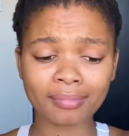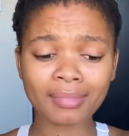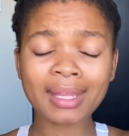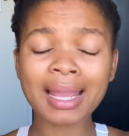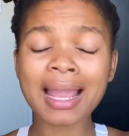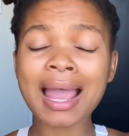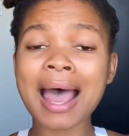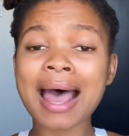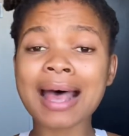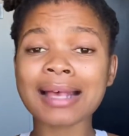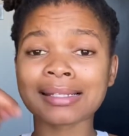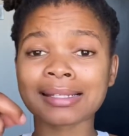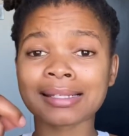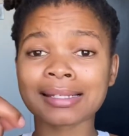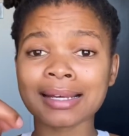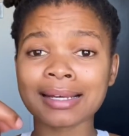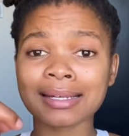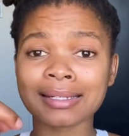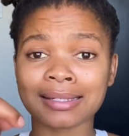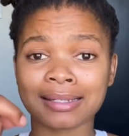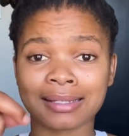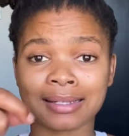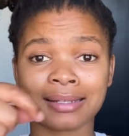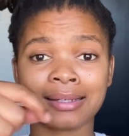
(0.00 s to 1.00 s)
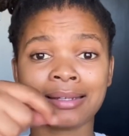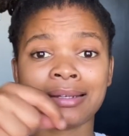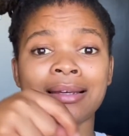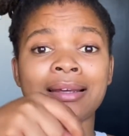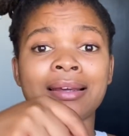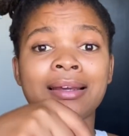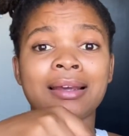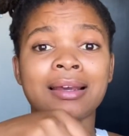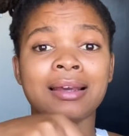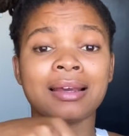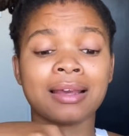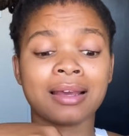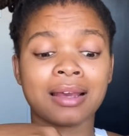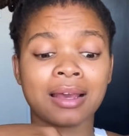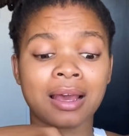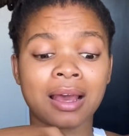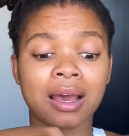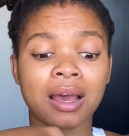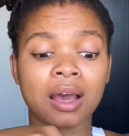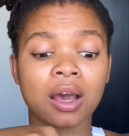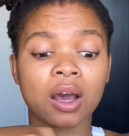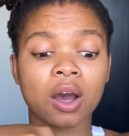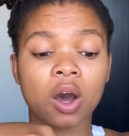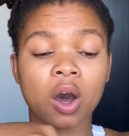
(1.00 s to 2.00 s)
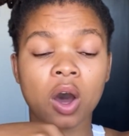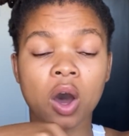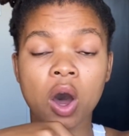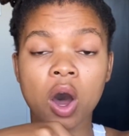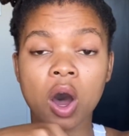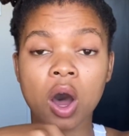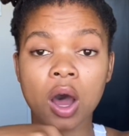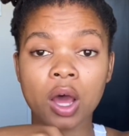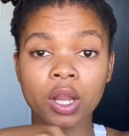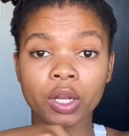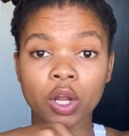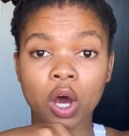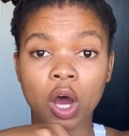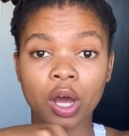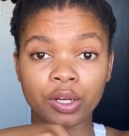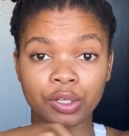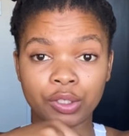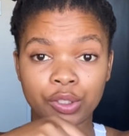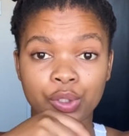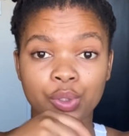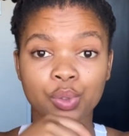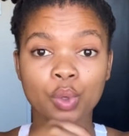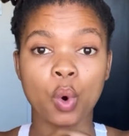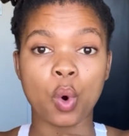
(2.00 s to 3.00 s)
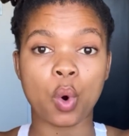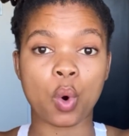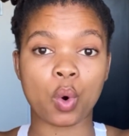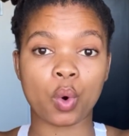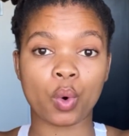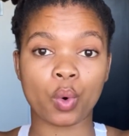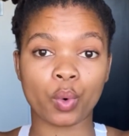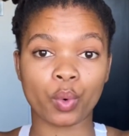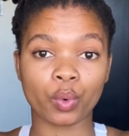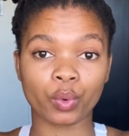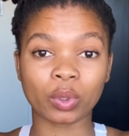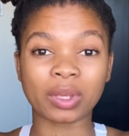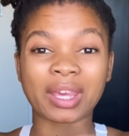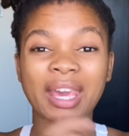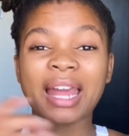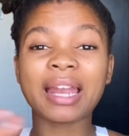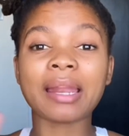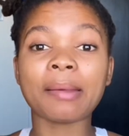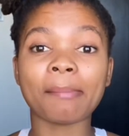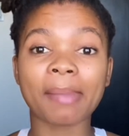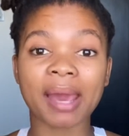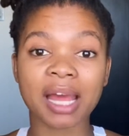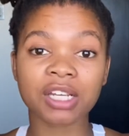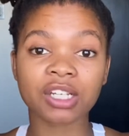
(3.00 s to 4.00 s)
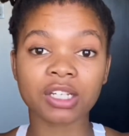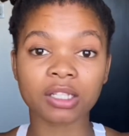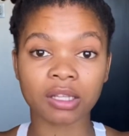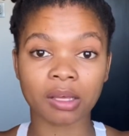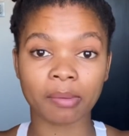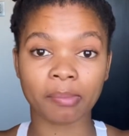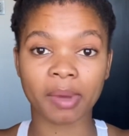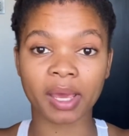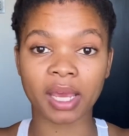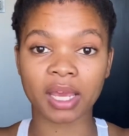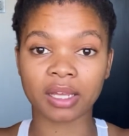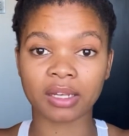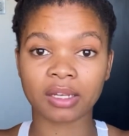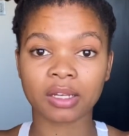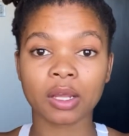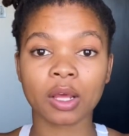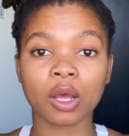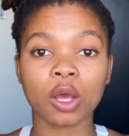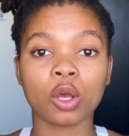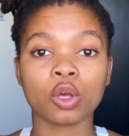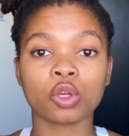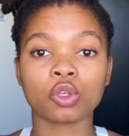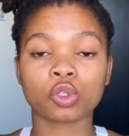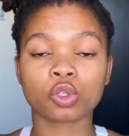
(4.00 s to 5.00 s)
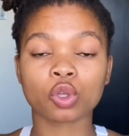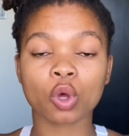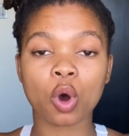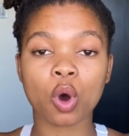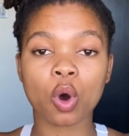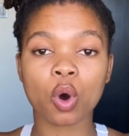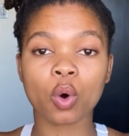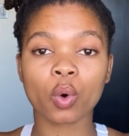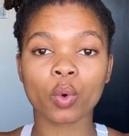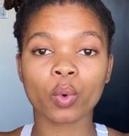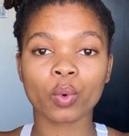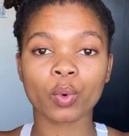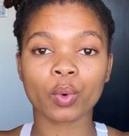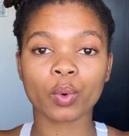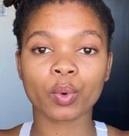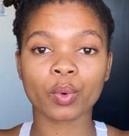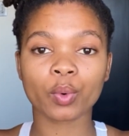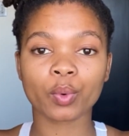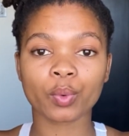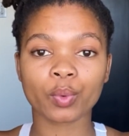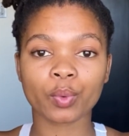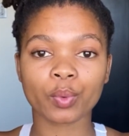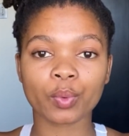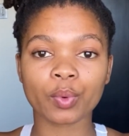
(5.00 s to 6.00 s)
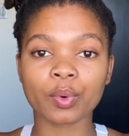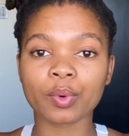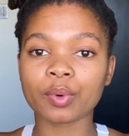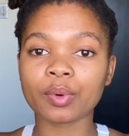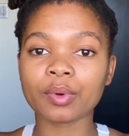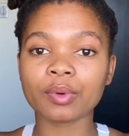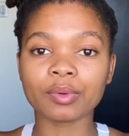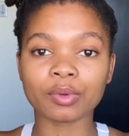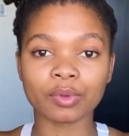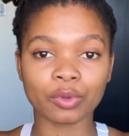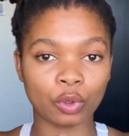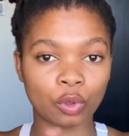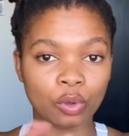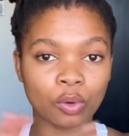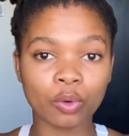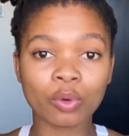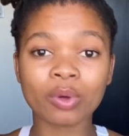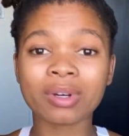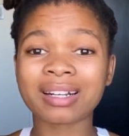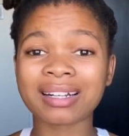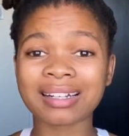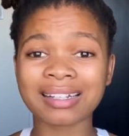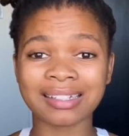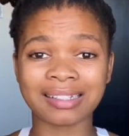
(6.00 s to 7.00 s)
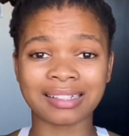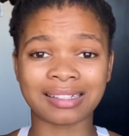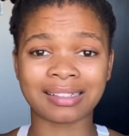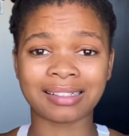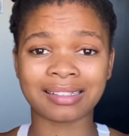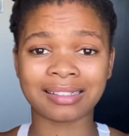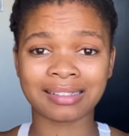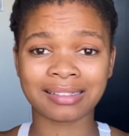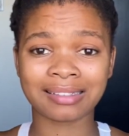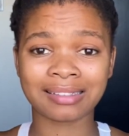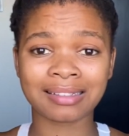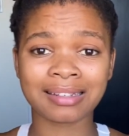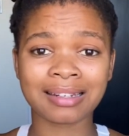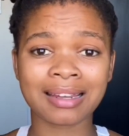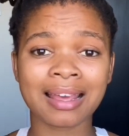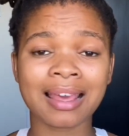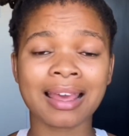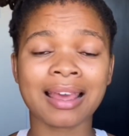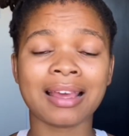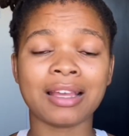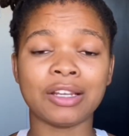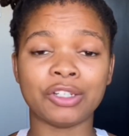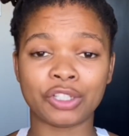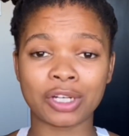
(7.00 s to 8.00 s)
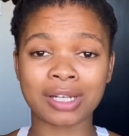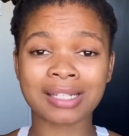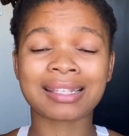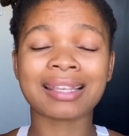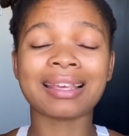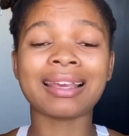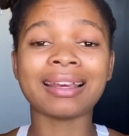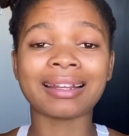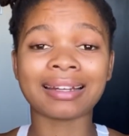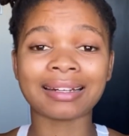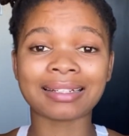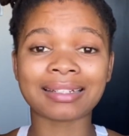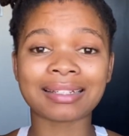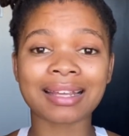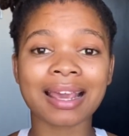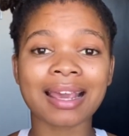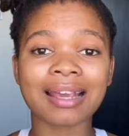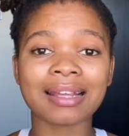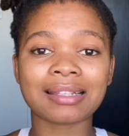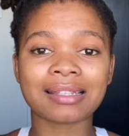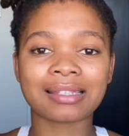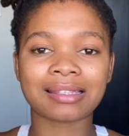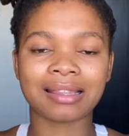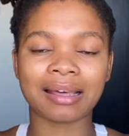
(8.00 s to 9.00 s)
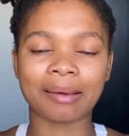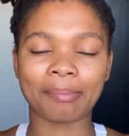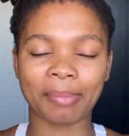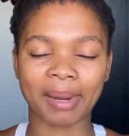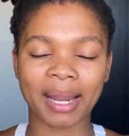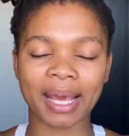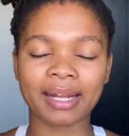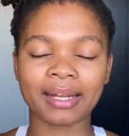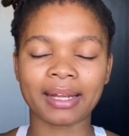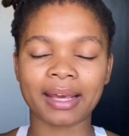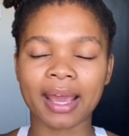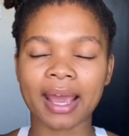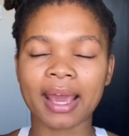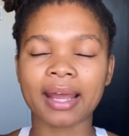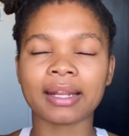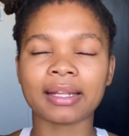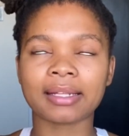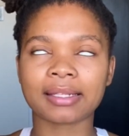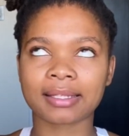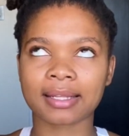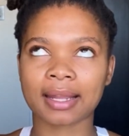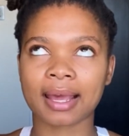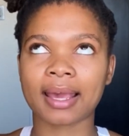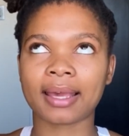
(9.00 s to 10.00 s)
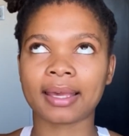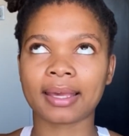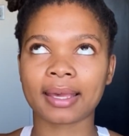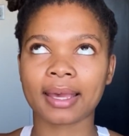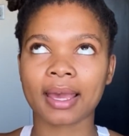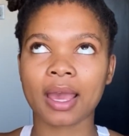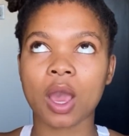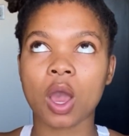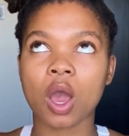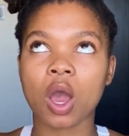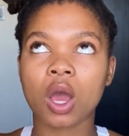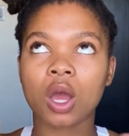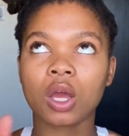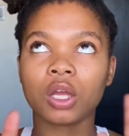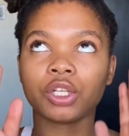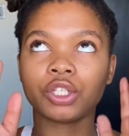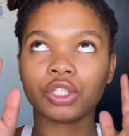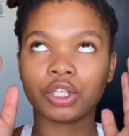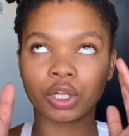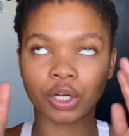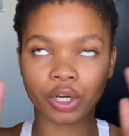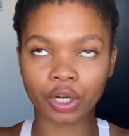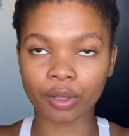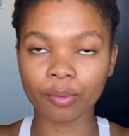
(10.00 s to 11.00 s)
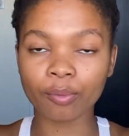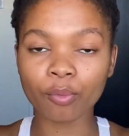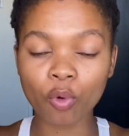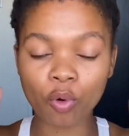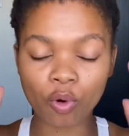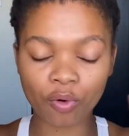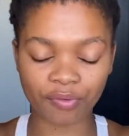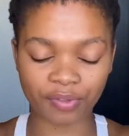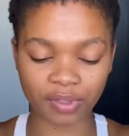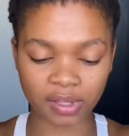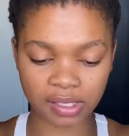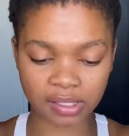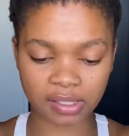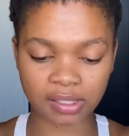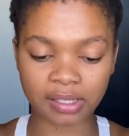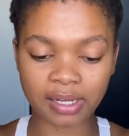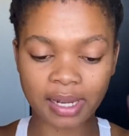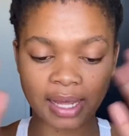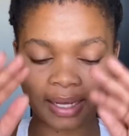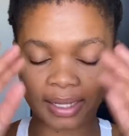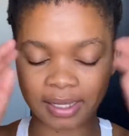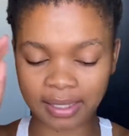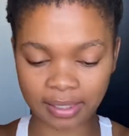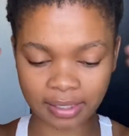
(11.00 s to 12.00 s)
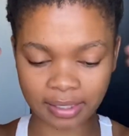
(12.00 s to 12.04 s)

acid on a sore. You can imagine the pain. So urine just irritates the bladder, and it's like, you remove this, like,